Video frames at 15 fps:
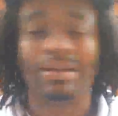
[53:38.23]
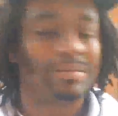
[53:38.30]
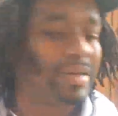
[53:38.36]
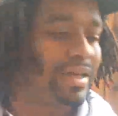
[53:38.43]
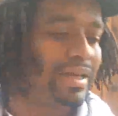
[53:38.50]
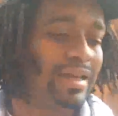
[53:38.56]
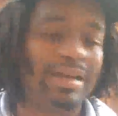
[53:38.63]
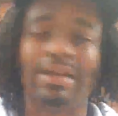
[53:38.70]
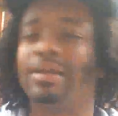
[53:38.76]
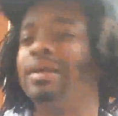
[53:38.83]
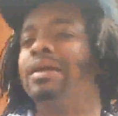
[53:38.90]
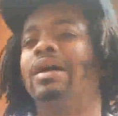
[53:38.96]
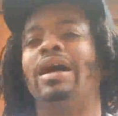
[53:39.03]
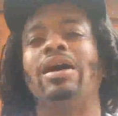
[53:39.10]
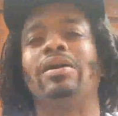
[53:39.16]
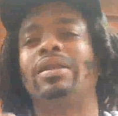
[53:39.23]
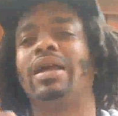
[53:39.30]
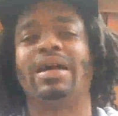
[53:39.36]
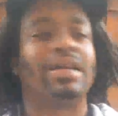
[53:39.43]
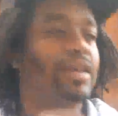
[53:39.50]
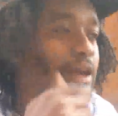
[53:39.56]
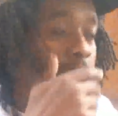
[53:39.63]
Man, I don't
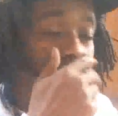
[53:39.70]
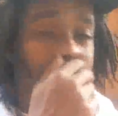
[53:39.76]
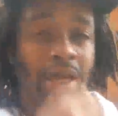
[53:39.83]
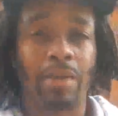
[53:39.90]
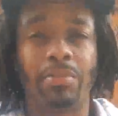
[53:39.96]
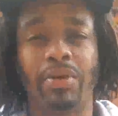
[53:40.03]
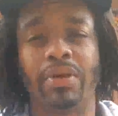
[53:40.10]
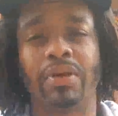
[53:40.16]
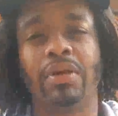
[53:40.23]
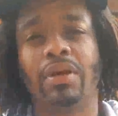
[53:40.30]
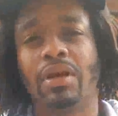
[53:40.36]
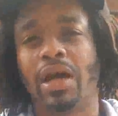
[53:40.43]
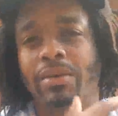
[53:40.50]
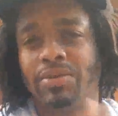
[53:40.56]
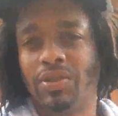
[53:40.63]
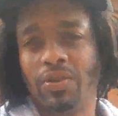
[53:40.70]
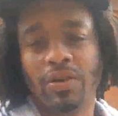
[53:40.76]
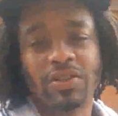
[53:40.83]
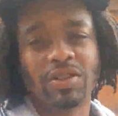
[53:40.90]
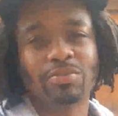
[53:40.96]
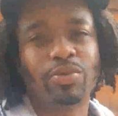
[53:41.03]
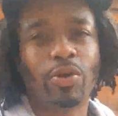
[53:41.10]
like y'all, man, but I'm still
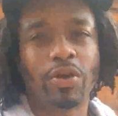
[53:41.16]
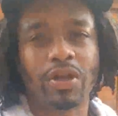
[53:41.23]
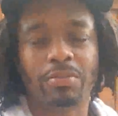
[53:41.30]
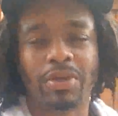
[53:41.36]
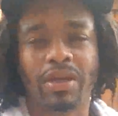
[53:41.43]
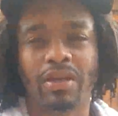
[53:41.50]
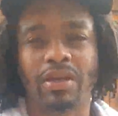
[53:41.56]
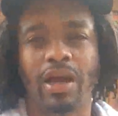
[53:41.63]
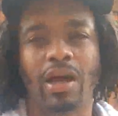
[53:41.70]
going to support it, man.